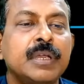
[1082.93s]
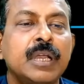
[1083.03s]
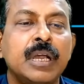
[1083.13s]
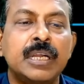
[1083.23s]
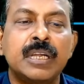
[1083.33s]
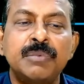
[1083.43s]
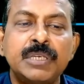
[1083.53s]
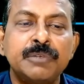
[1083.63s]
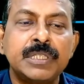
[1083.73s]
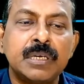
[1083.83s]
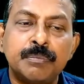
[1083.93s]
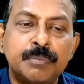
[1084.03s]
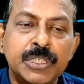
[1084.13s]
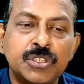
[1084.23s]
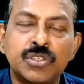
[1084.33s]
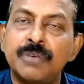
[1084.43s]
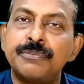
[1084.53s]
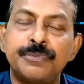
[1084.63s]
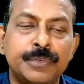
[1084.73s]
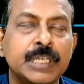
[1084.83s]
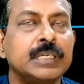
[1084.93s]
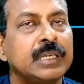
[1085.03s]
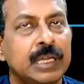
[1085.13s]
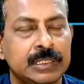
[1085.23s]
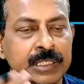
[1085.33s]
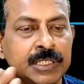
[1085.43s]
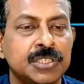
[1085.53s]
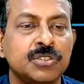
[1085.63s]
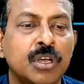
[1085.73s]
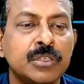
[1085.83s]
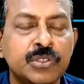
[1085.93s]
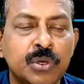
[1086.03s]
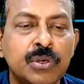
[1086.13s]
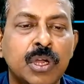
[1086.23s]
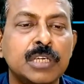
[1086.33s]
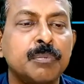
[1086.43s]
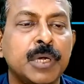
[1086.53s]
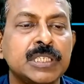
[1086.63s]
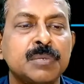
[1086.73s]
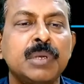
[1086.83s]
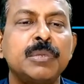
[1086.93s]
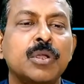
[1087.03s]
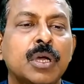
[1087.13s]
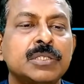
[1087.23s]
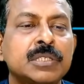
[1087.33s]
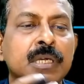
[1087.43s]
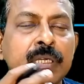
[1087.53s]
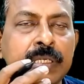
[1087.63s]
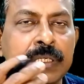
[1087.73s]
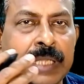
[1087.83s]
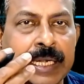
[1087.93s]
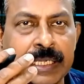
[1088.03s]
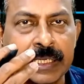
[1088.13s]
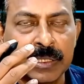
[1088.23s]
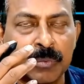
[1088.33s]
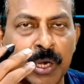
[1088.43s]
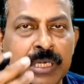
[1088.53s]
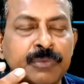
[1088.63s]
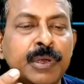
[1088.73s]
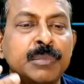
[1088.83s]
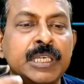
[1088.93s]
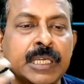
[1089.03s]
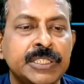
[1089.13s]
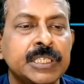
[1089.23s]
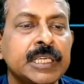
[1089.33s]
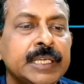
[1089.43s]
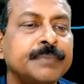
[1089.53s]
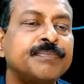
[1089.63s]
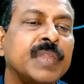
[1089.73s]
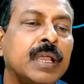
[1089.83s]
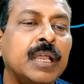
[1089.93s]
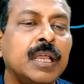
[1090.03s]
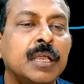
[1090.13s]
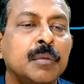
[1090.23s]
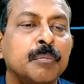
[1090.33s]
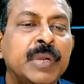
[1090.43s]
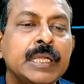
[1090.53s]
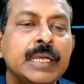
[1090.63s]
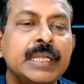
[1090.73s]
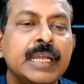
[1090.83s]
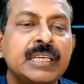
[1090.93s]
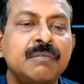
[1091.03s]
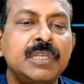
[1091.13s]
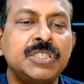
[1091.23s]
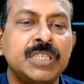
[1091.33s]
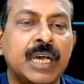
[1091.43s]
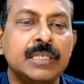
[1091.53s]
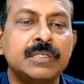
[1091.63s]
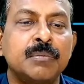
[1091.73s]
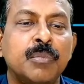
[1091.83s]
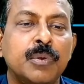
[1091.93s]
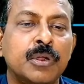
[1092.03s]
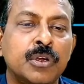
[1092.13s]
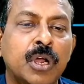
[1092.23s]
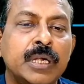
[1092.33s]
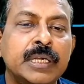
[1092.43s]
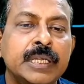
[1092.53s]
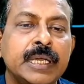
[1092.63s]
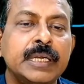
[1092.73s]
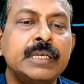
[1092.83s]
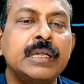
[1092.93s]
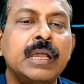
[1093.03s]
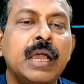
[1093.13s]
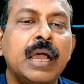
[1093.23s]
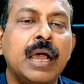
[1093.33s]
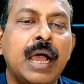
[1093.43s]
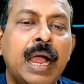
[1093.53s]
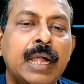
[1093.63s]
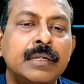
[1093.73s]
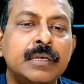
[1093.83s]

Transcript: Rub it with a piece of fur. This is also not possible, because in that case the body will be touching it. Bring a negatively charged rod near it and